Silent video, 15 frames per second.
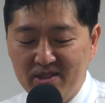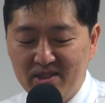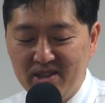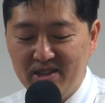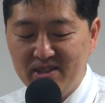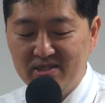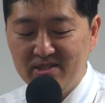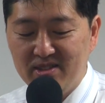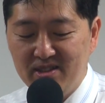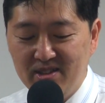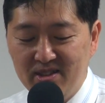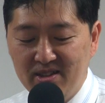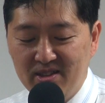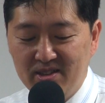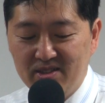things
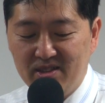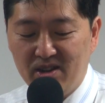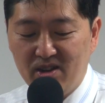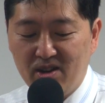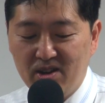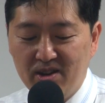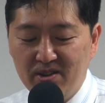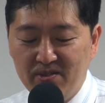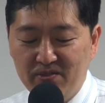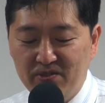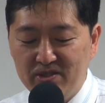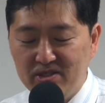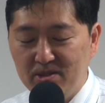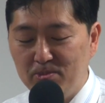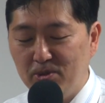that are
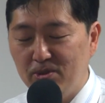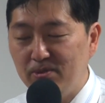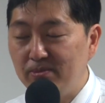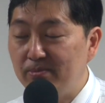visible.